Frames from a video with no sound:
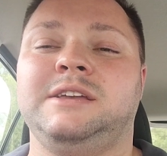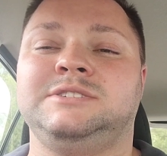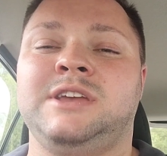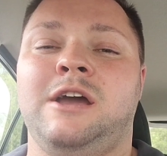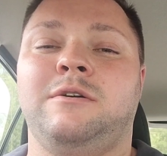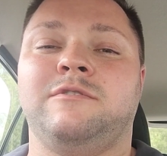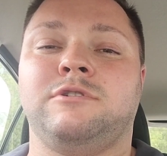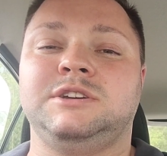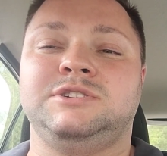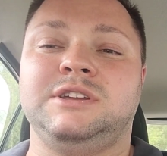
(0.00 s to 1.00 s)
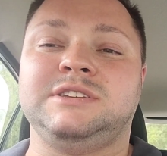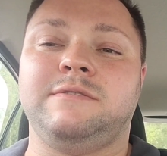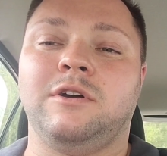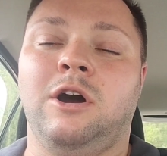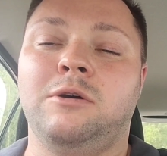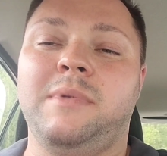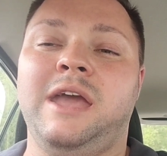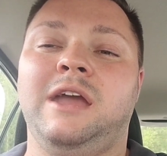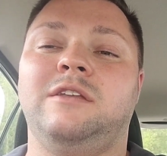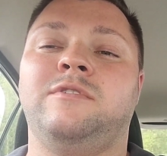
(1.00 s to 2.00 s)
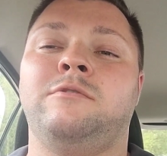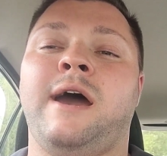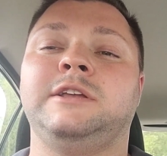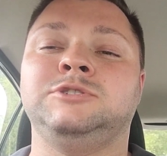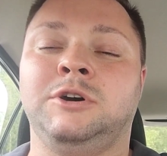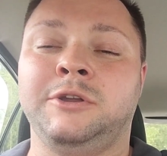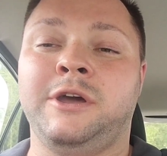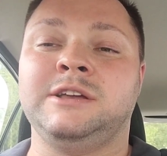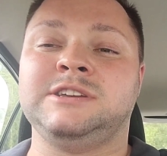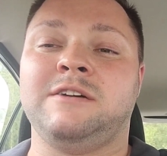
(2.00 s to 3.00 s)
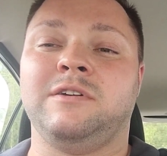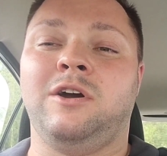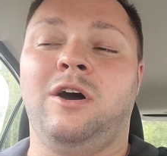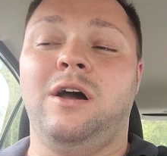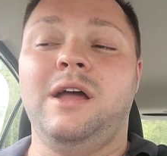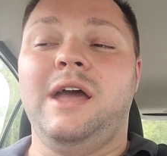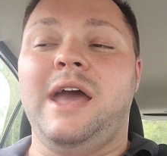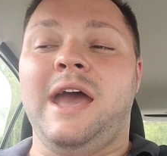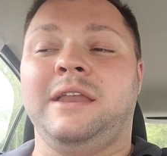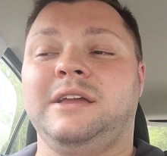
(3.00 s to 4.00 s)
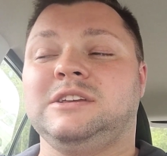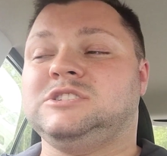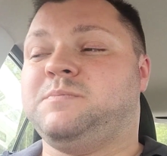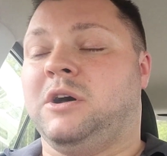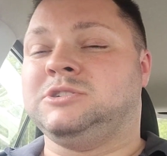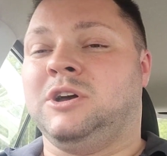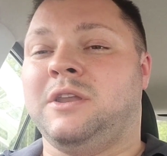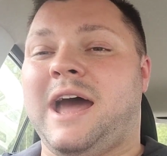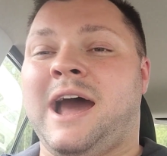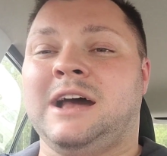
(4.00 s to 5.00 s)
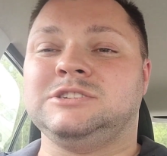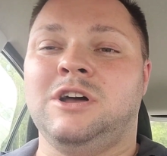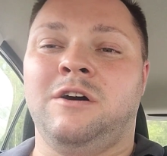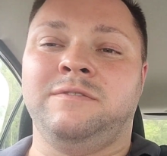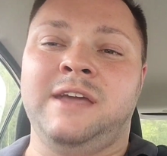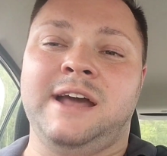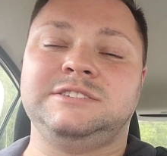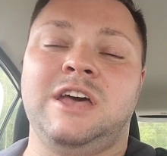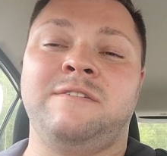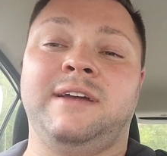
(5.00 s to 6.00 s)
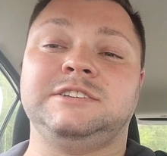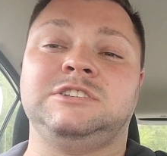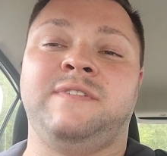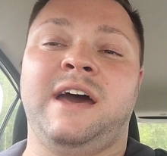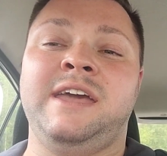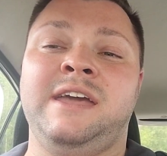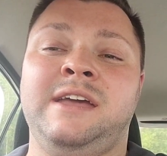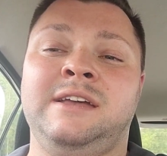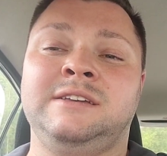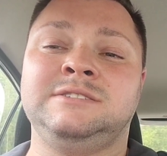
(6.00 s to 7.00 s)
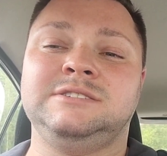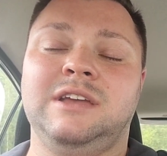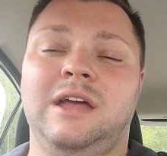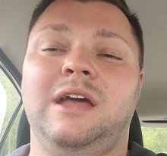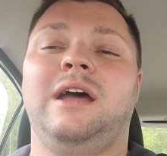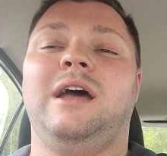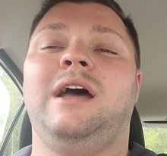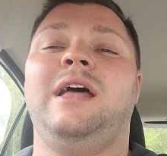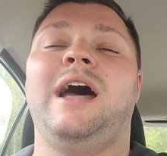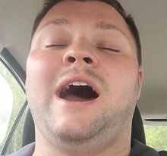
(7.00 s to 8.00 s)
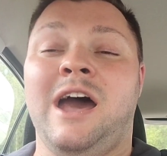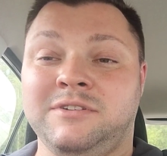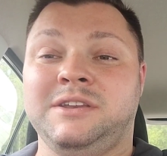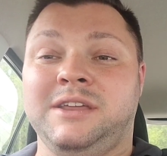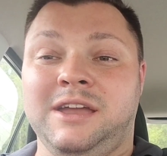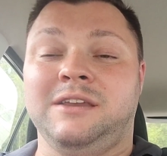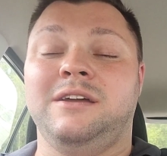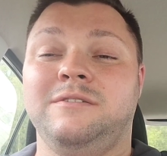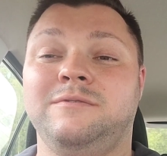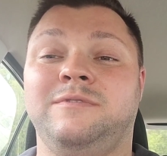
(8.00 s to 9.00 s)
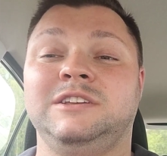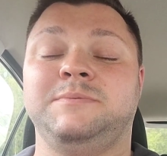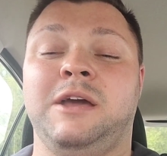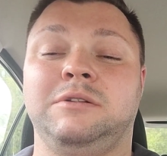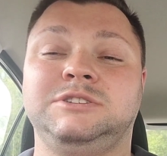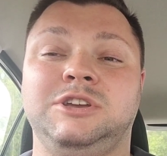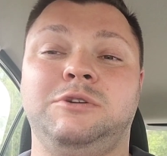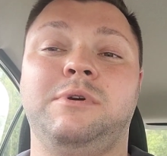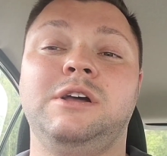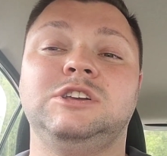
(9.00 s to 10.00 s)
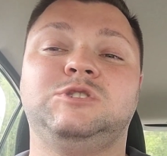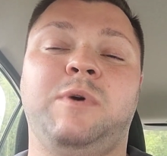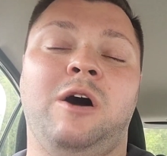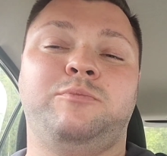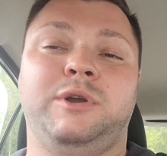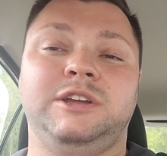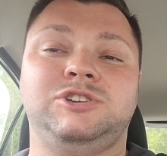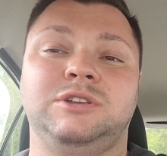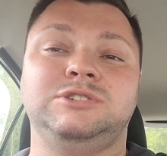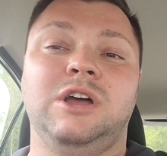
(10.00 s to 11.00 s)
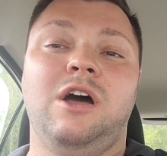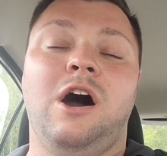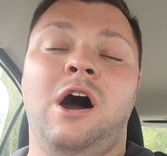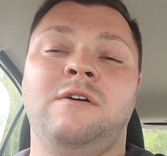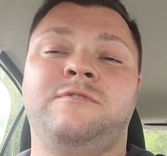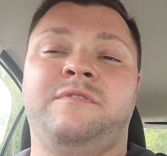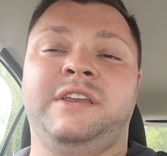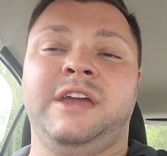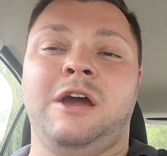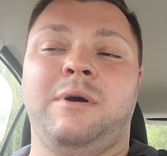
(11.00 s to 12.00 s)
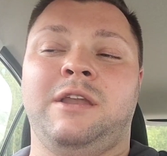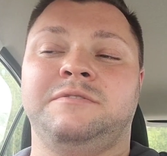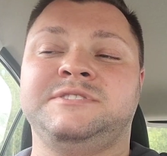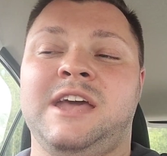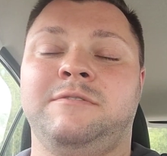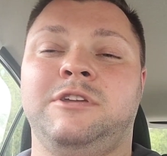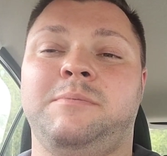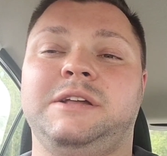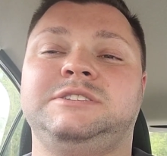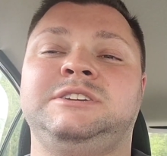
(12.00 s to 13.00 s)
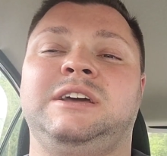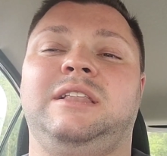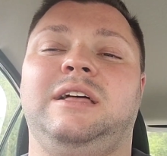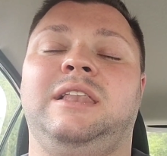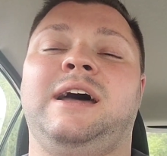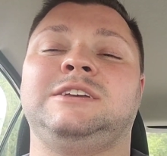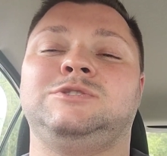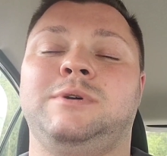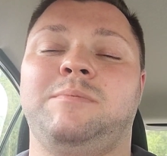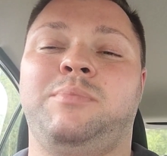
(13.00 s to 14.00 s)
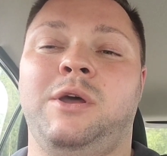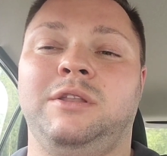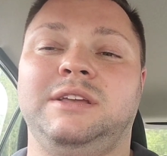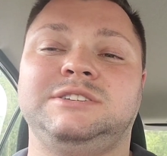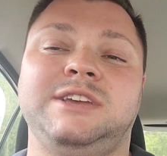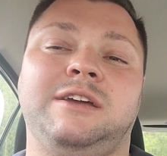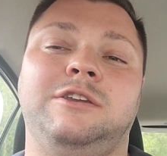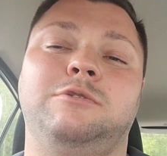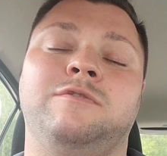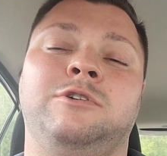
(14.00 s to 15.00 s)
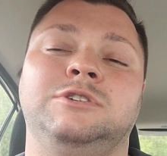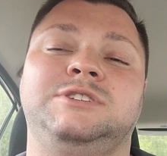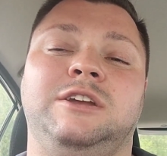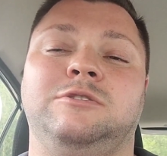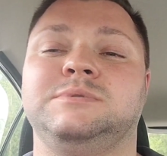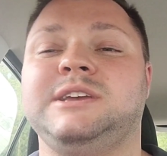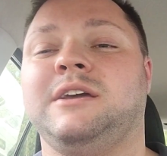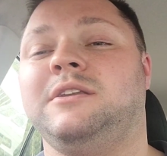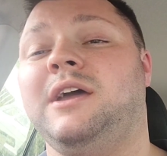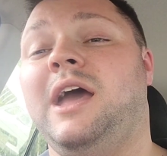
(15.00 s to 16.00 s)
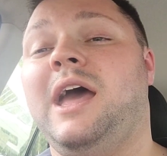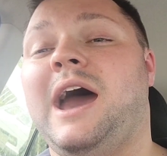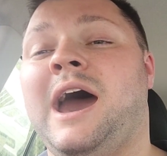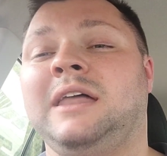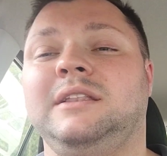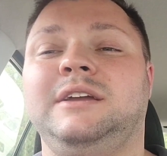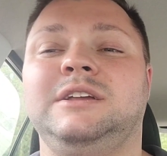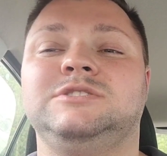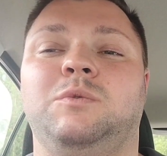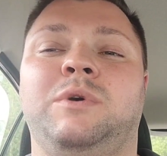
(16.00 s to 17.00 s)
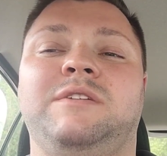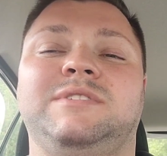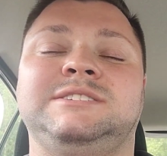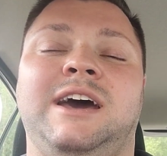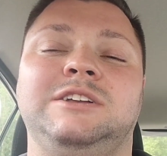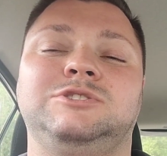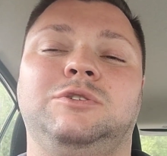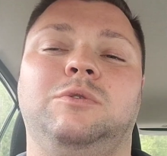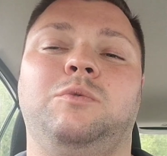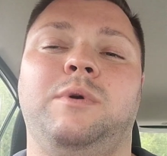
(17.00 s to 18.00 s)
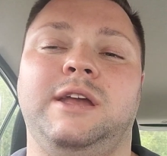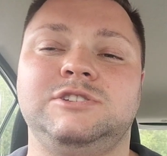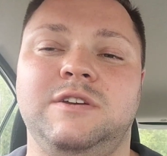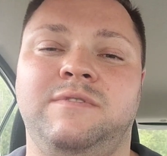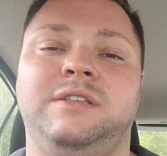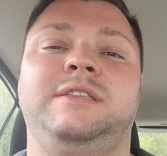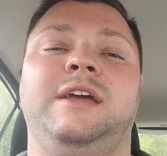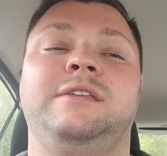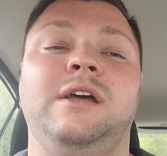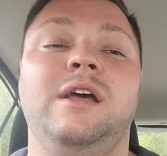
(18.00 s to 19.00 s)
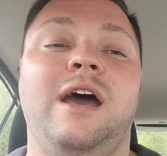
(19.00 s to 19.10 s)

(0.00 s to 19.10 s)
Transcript: so the question is, have I got them in the right order, as I haven't got any spot on as of yet? And the answer to that is, I have indeed. These are my only 2 spot on predictions of the video, and I've saved them till last. So we had Burnley in second, who of course did come second, and Leeds winning the title, which they did.